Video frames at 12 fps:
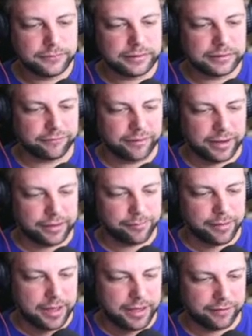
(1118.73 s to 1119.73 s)
divided
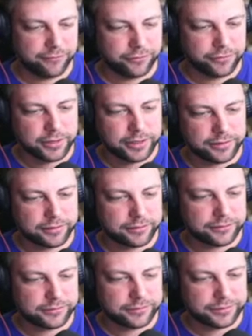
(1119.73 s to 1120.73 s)
by 400
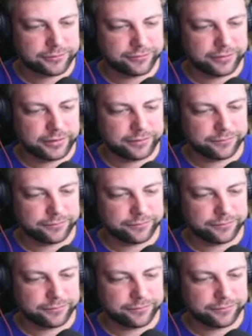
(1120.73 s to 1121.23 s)
square feet.